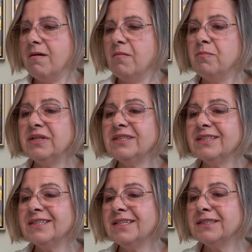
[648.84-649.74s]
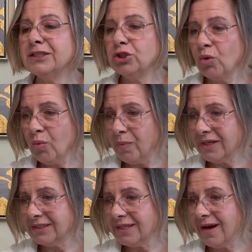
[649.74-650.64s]
"Business is so
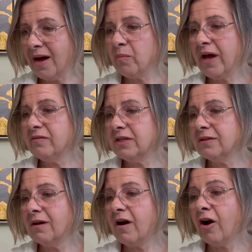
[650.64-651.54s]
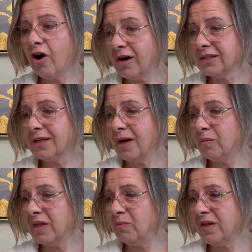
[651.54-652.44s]
busy, I'm having a hard time
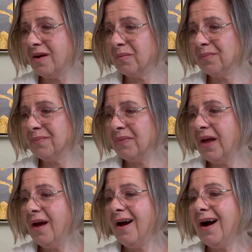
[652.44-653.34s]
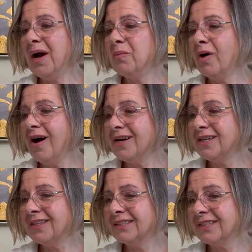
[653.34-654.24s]
keeping up. I am hiring
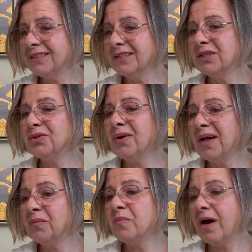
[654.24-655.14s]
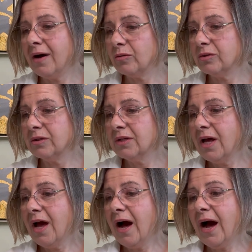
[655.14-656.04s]
an assistant to help me out.
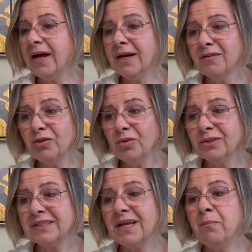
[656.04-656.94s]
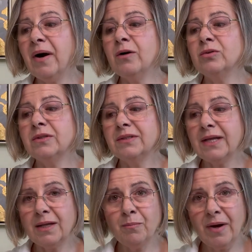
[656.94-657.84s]
I have lost about
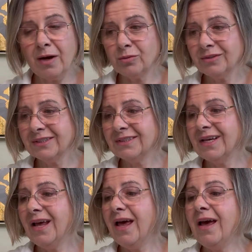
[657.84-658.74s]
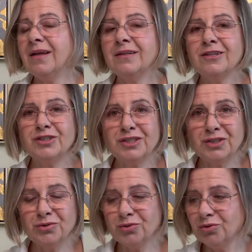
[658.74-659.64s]
10 pounds and continue to